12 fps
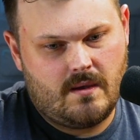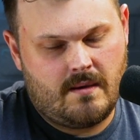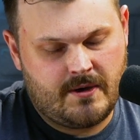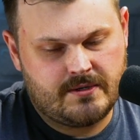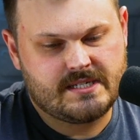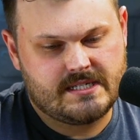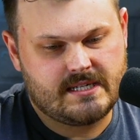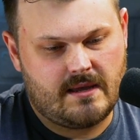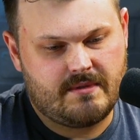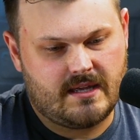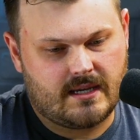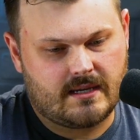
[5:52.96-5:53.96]
posted
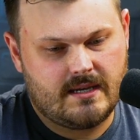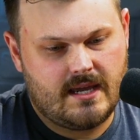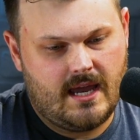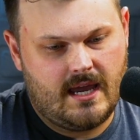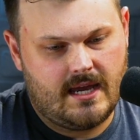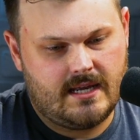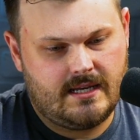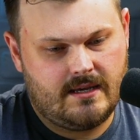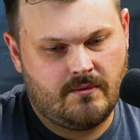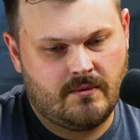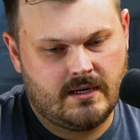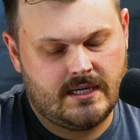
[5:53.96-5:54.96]
something, and
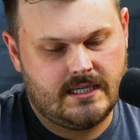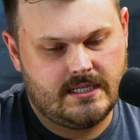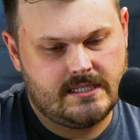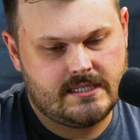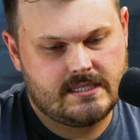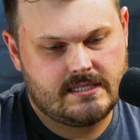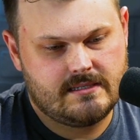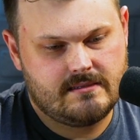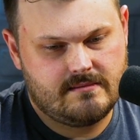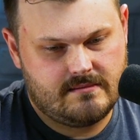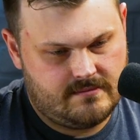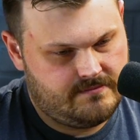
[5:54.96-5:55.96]
it was
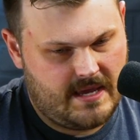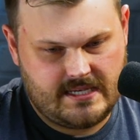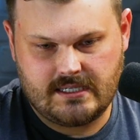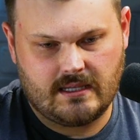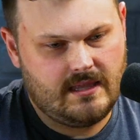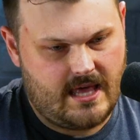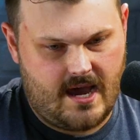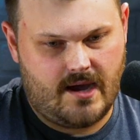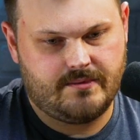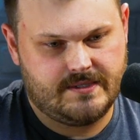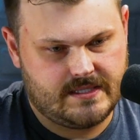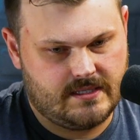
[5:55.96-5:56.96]
basically
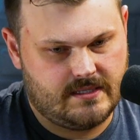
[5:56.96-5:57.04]
that was